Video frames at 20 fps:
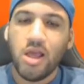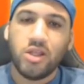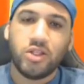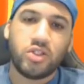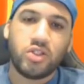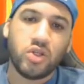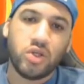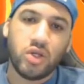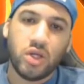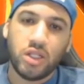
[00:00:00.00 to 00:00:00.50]

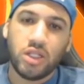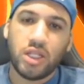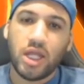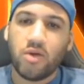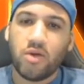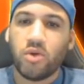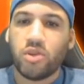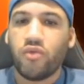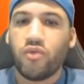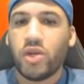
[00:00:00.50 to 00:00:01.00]
So good
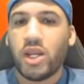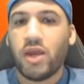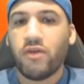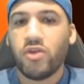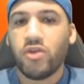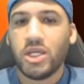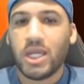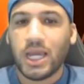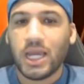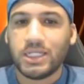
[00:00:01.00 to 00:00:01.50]
luck with whatever
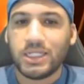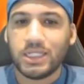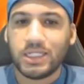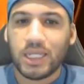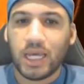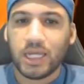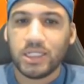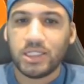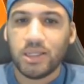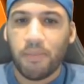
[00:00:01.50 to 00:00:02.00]
you guys
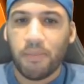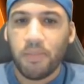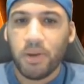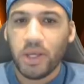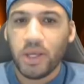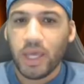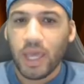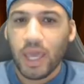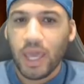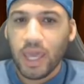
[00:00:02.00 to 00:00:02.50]
decide to
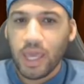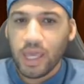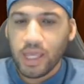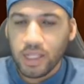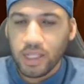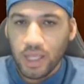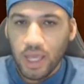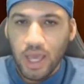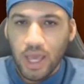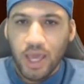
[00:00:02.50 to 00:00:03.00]
put
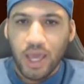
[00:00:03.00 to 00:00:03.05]
in,